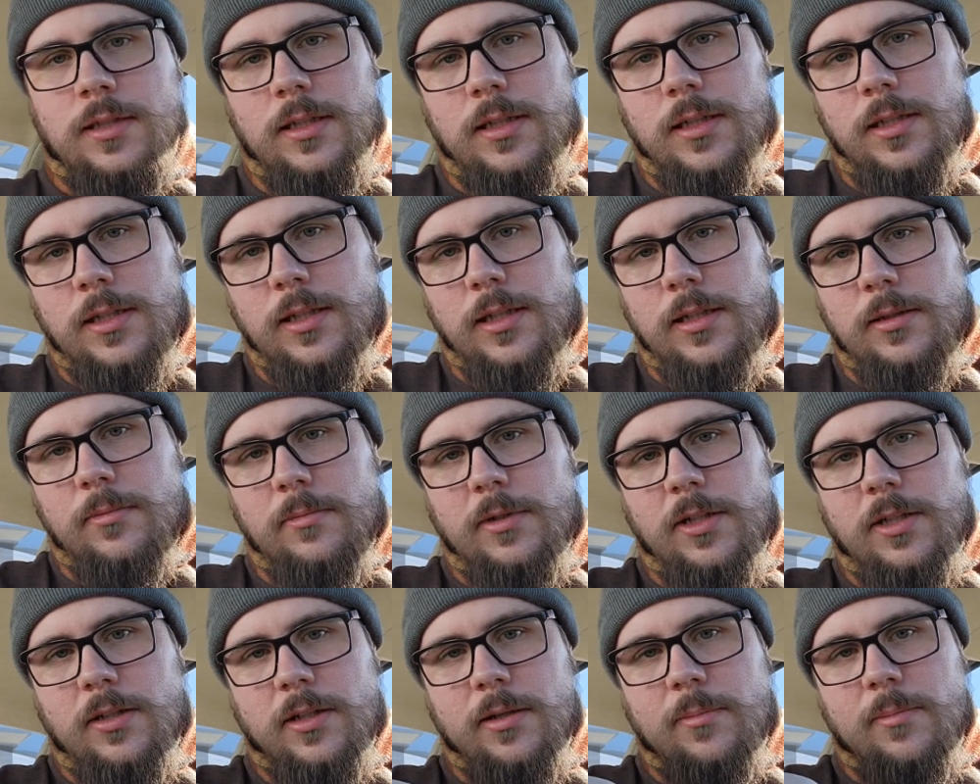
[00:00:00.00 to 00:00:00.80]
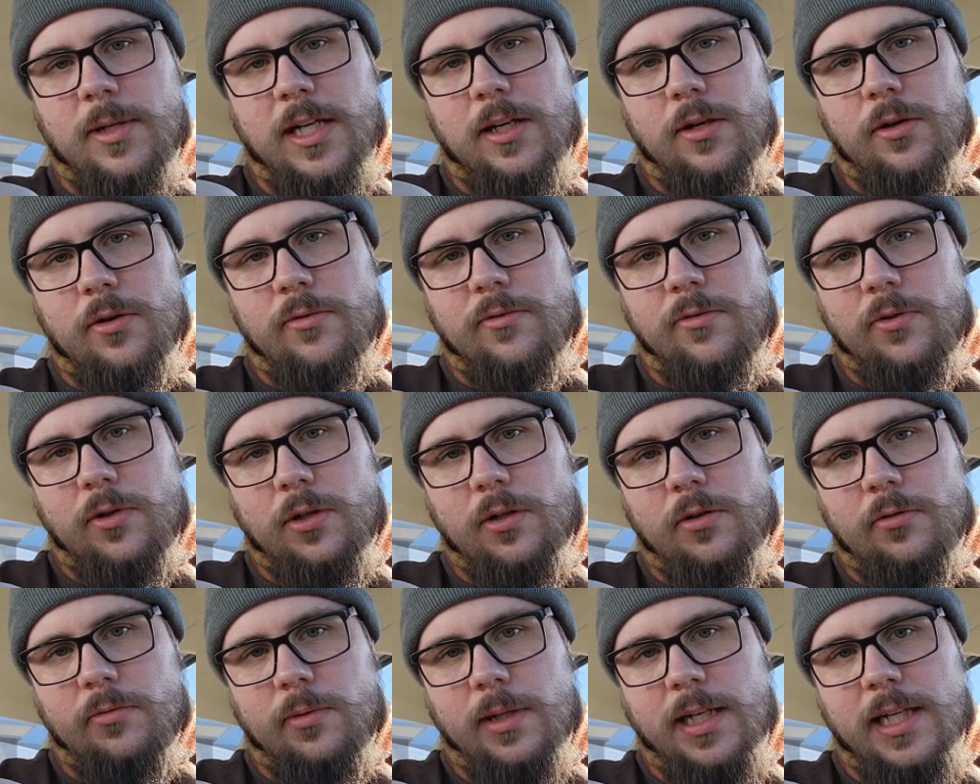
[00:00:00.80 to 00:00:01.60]
I'll give my
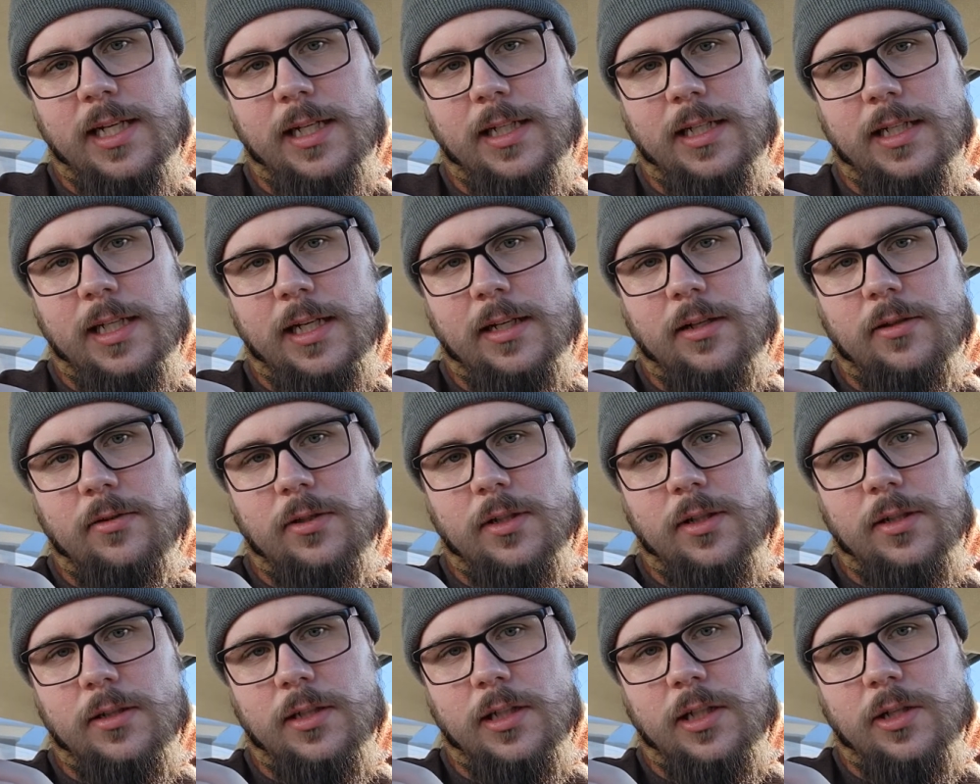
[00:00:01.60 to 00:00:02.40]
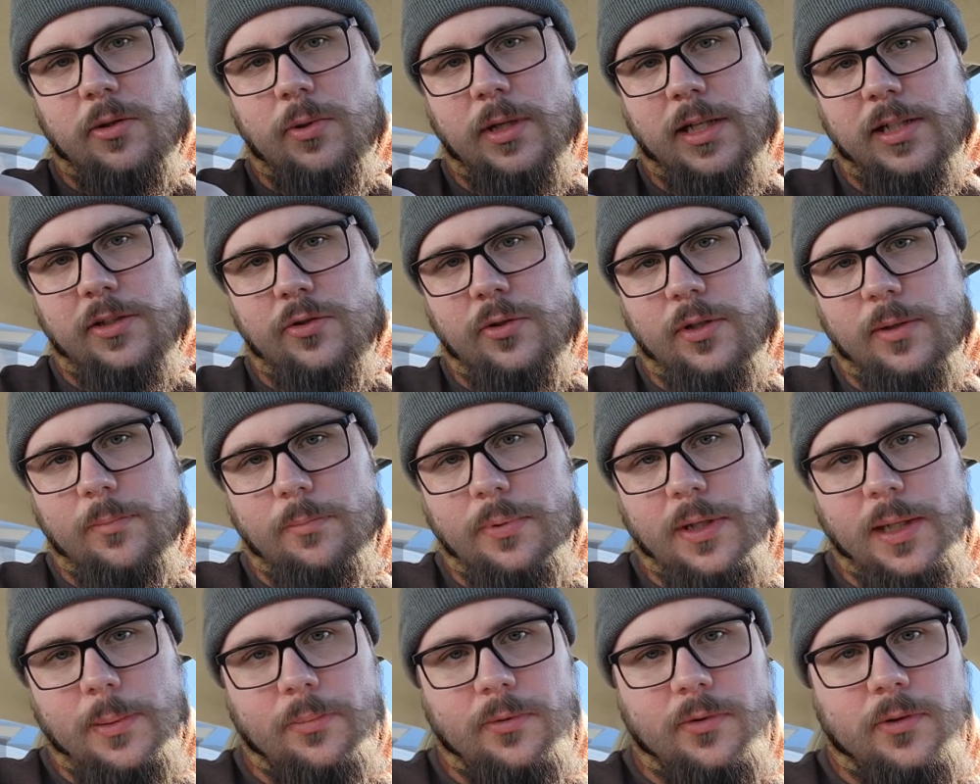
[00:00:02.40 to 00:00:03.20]
overall rating now on the QuikTrip
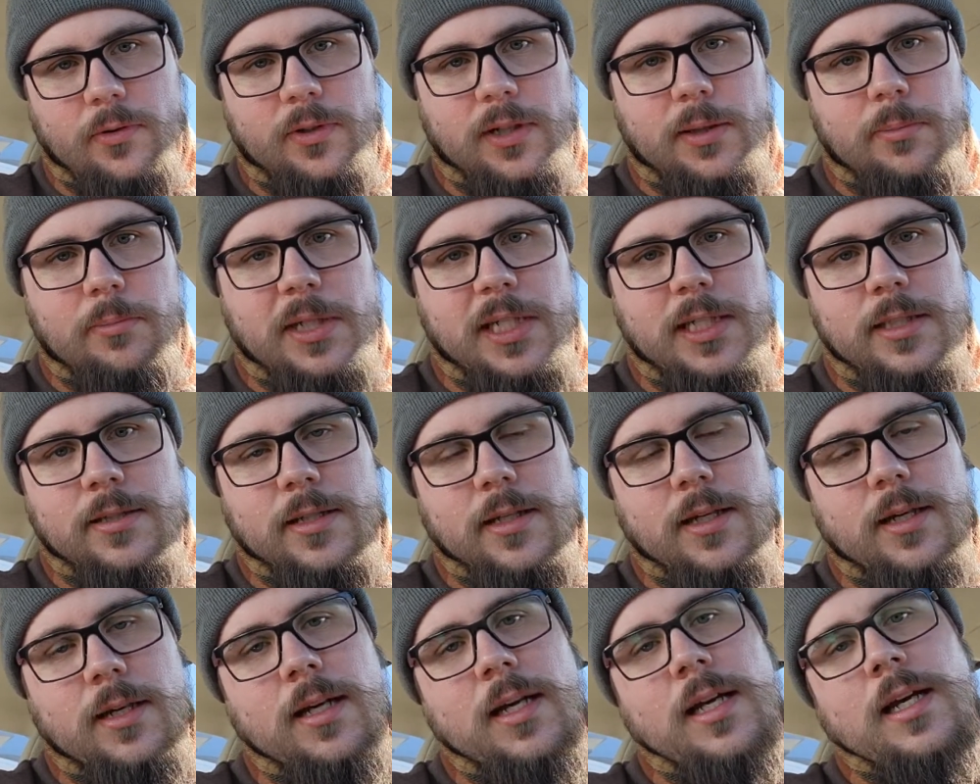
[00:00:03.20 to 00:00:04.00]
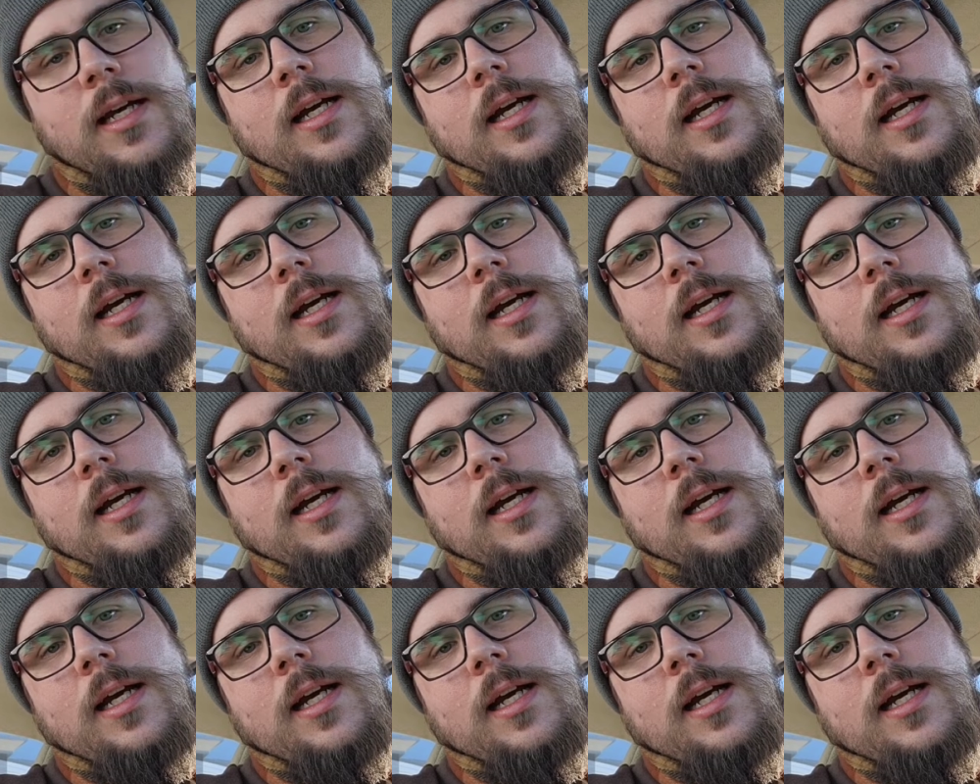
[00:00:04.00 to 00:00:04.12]
Pepperoni Pizza.